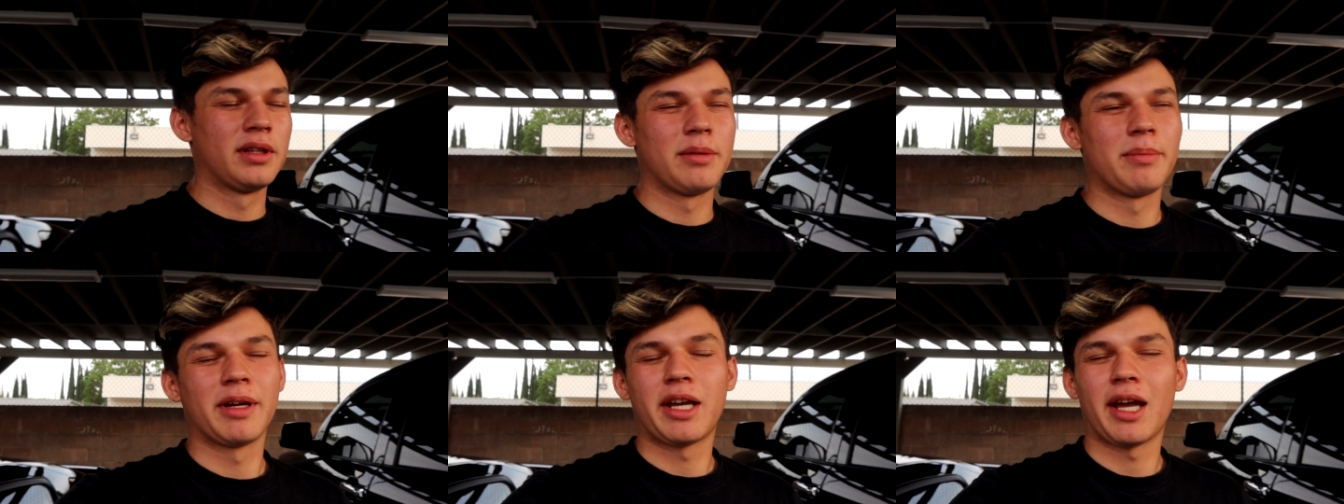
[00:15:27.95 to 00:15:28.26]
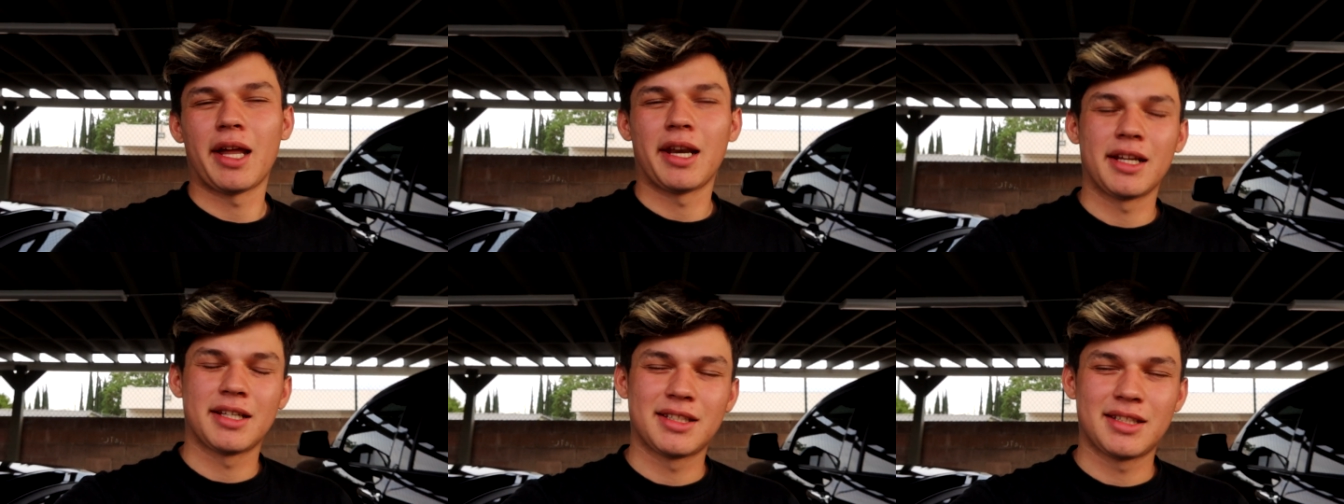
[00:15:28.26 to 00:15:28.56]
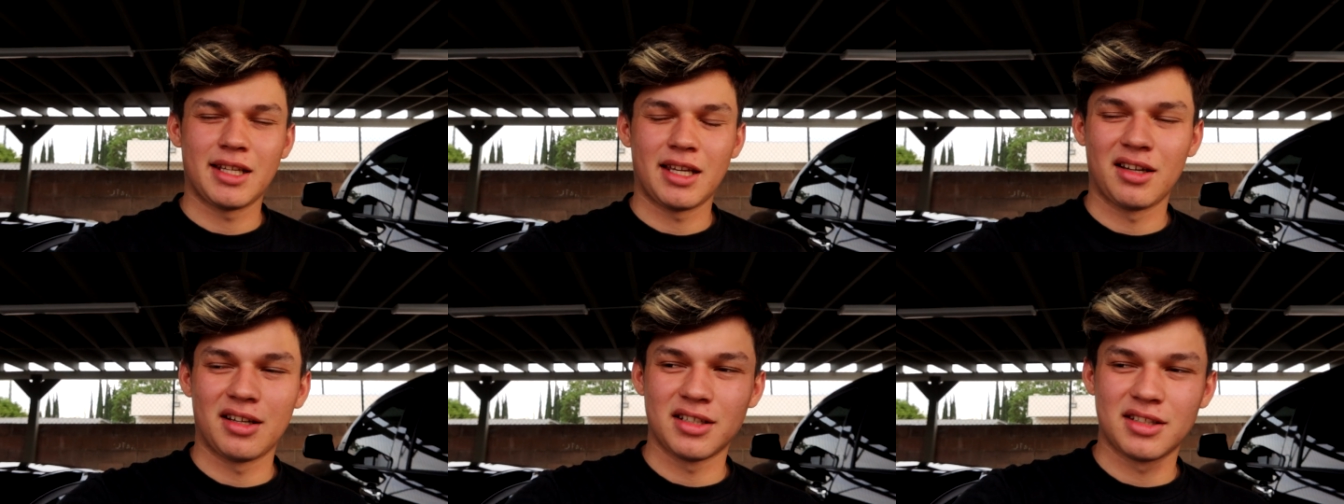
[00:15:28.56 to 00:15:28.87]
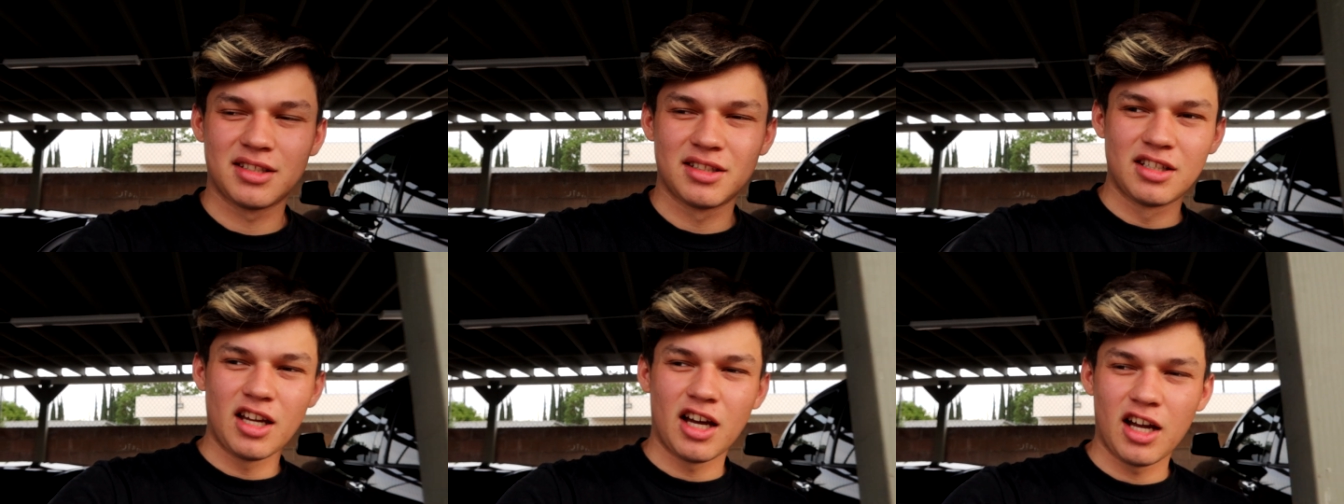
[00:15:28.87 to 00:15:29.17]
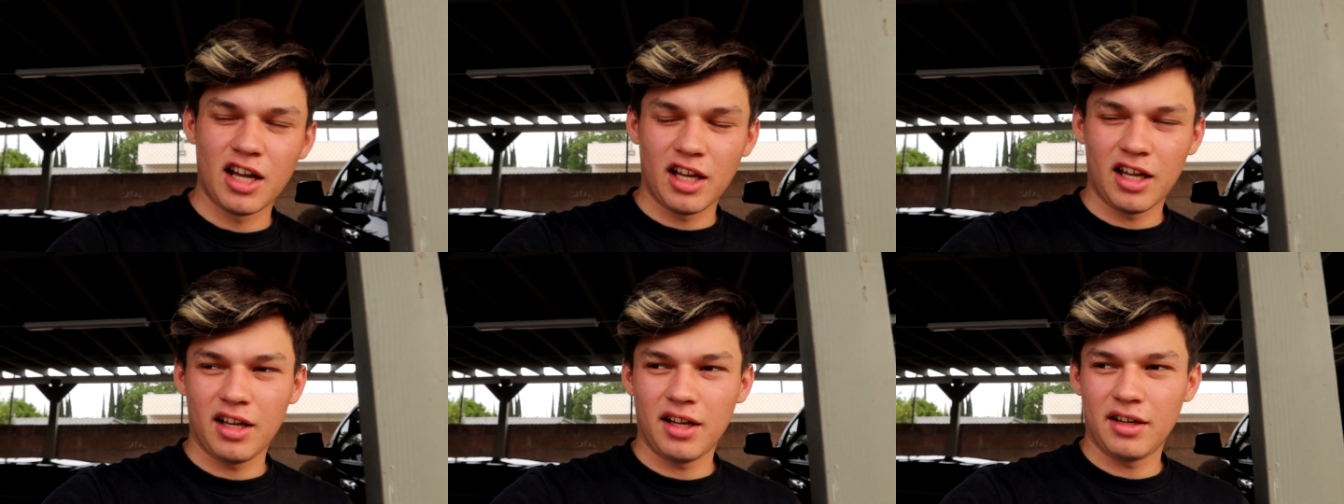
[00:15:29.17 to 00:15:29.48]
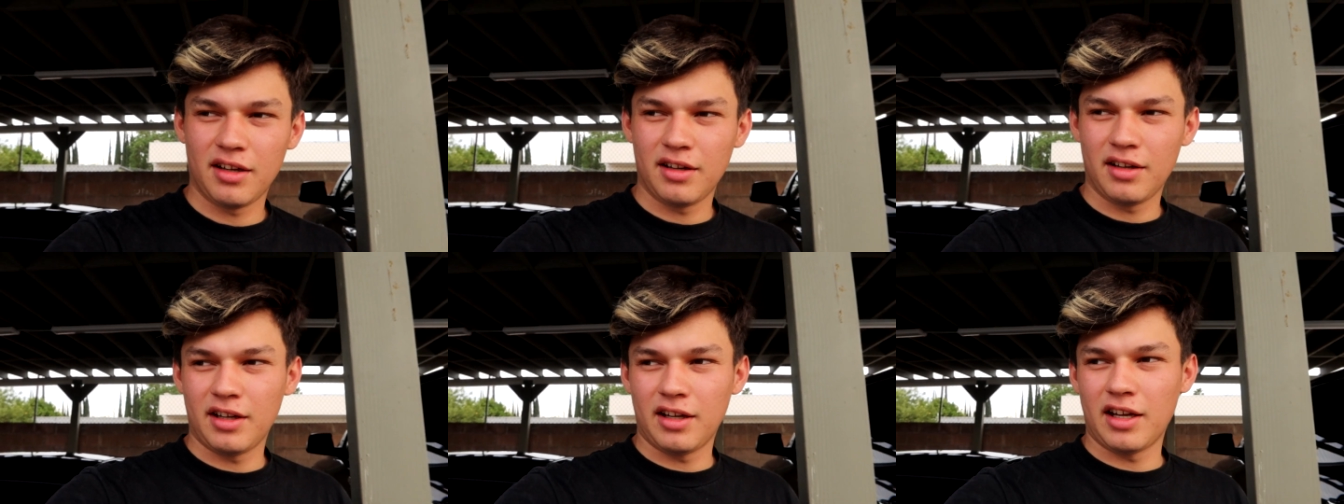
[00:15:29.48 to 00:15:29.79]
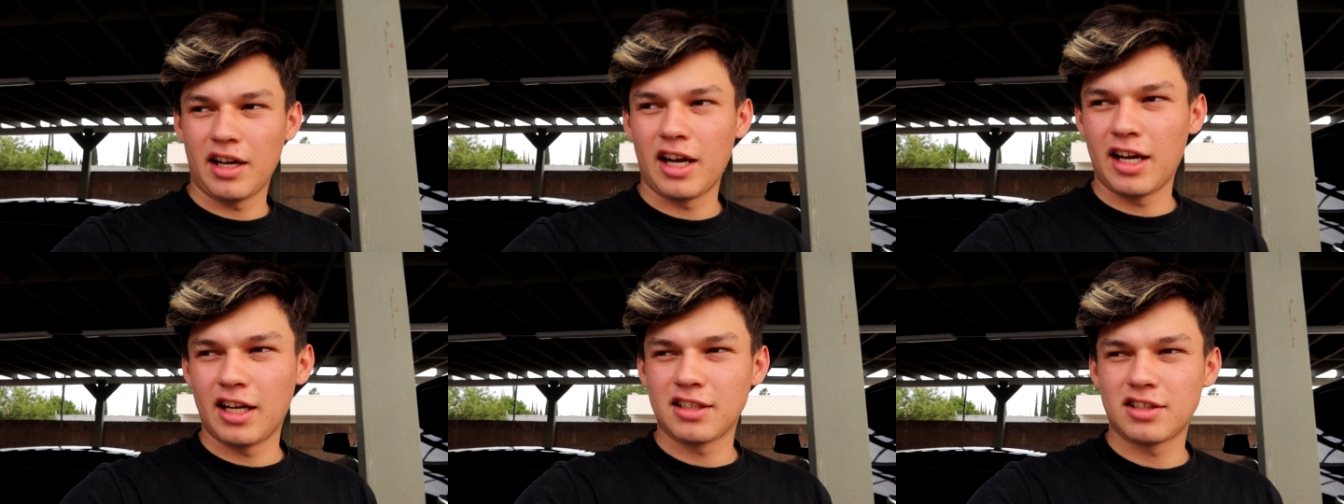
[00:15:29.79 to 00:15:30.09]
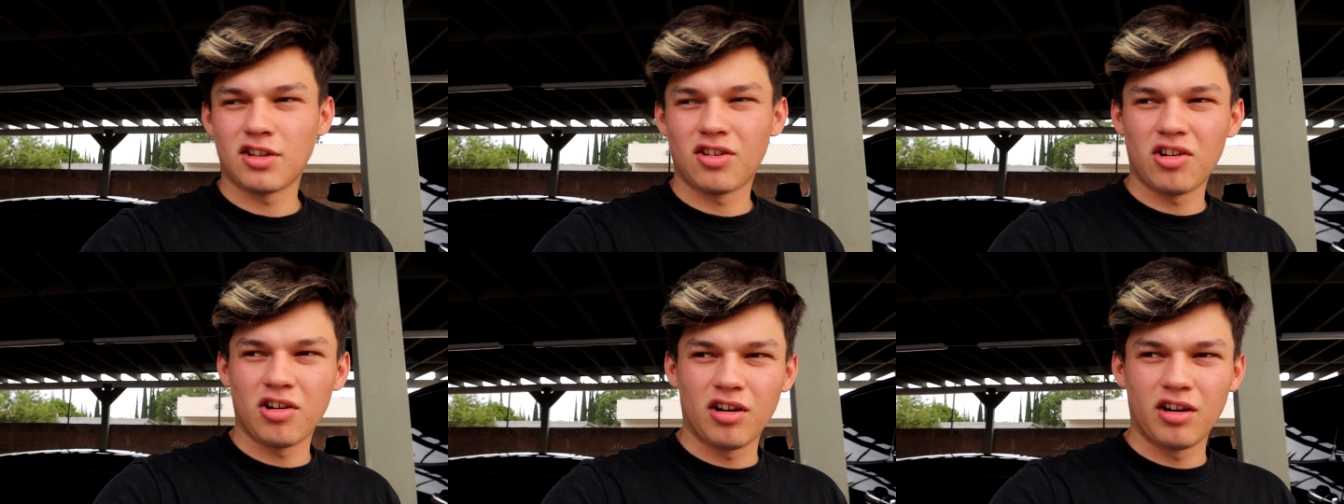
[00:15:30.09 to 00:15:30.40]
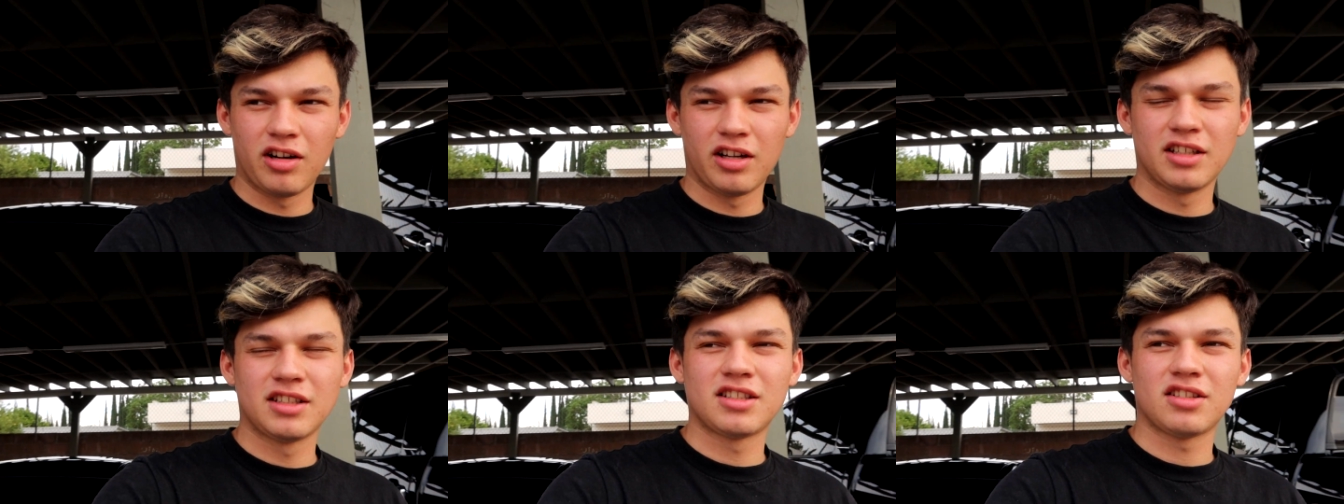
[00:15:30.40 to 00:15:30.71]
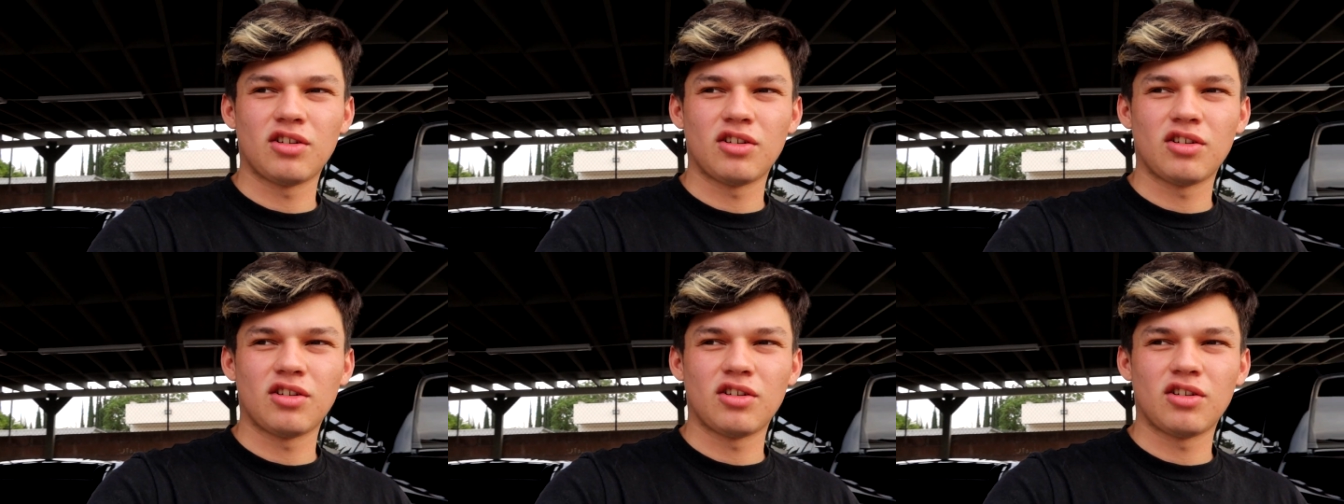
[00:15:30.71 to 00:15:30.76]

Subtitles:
the mechanic's saying it's not as hard,